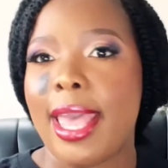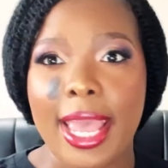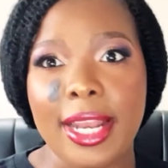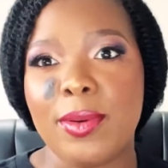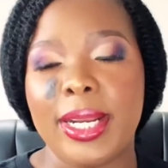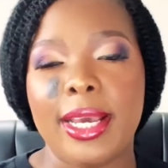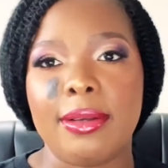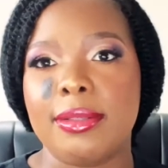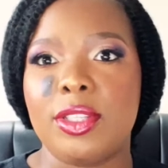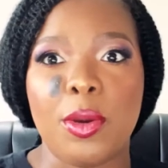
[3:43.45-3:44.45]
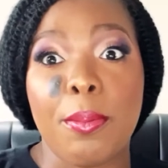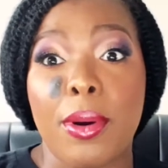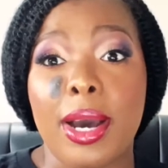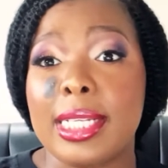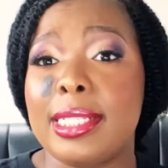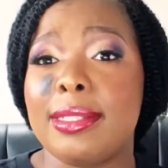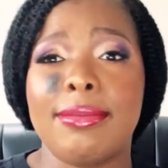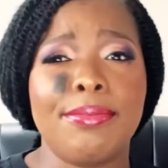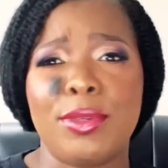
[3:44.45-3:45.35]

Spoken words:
anyone else, your boss,